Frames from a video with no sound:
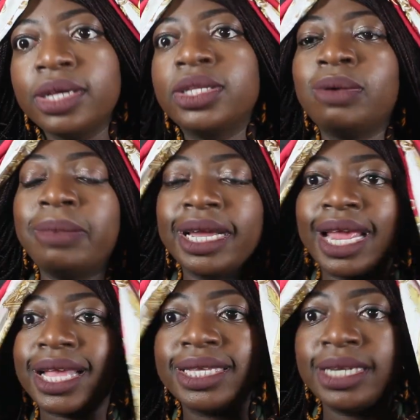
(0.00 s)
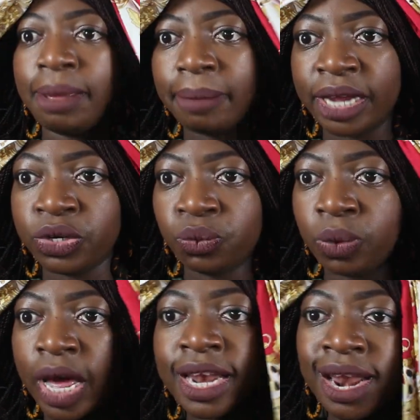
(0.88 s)
So my next step, I
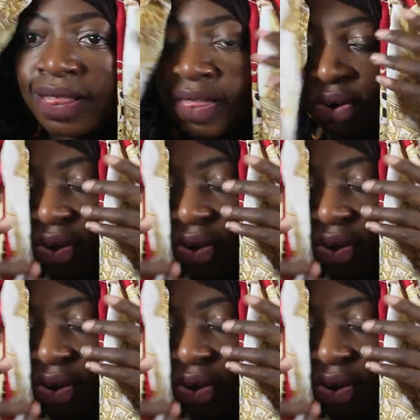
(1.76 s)
do another